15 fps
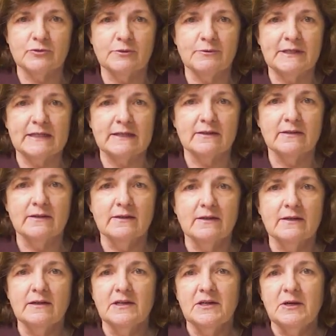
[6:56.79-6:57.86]
doing.
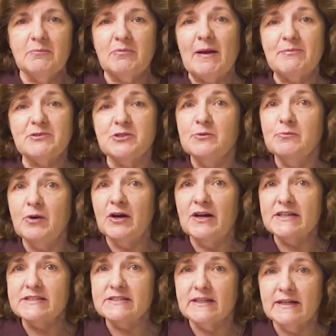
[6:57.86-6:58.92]
Perhaps you
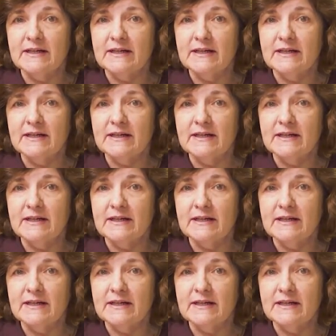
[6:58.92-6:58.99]
might